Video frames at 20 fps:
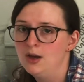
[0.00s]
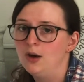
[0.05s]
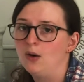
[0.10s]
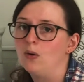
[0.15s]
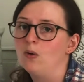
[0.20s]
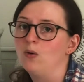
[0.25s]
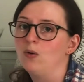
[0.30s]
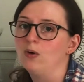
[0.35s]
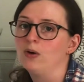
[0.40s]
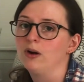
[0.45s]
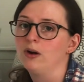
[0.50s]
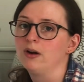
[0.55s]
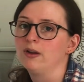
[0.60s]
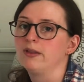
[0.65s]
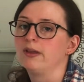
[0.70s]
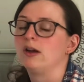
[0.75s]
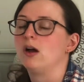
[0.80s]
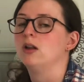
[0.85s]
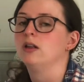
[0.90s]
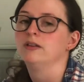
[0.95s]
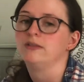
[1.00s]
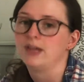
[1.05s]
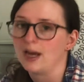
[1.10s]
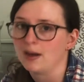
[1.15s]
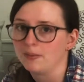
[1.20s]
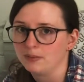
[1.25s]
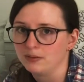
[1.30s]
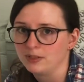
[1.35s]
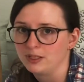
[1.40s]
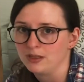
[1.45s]
or they all lived
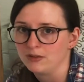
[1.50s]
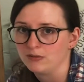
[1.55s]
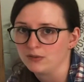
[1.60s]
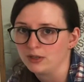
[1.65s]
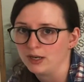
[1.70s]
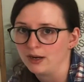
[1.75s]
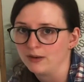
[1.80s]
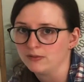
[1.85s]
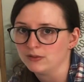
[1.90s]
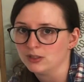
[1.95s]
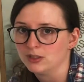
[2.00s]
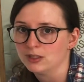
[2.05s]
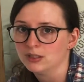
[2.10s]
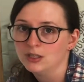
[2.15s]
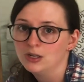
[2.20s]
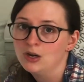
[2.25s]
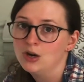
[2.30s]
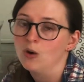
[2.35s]
happily ever after,